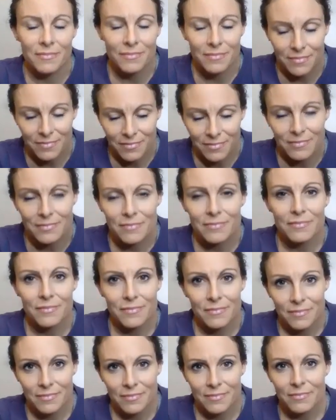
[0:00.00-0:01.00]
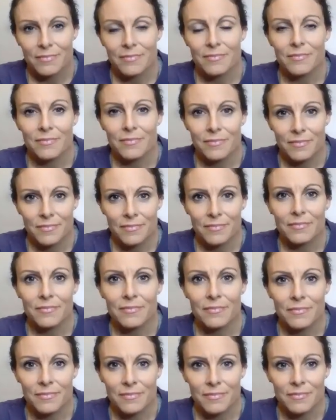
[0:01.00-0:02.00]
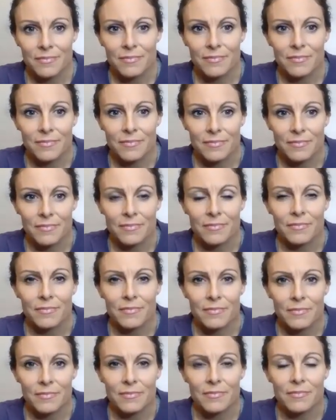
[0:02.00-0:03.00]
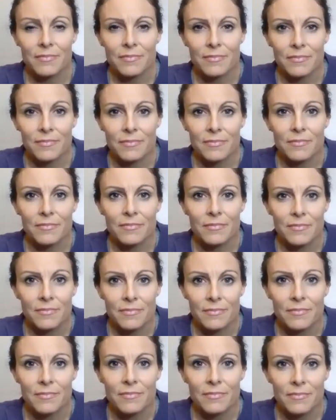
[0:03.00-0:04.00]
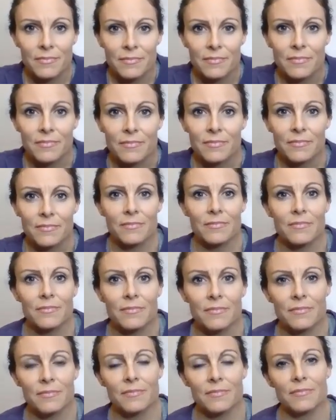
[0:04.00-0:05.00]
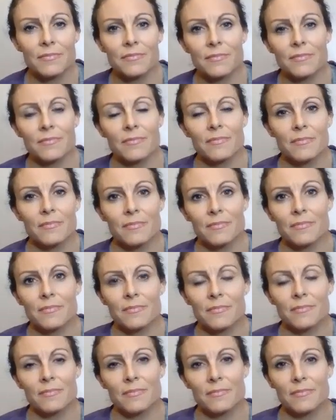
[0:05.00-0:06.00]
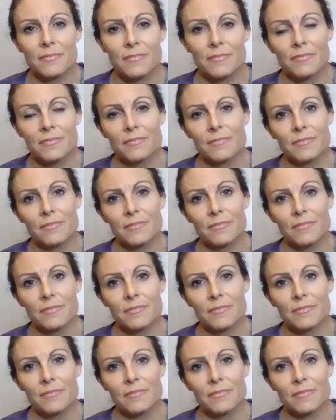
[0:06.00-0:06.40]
The person shown says nothing.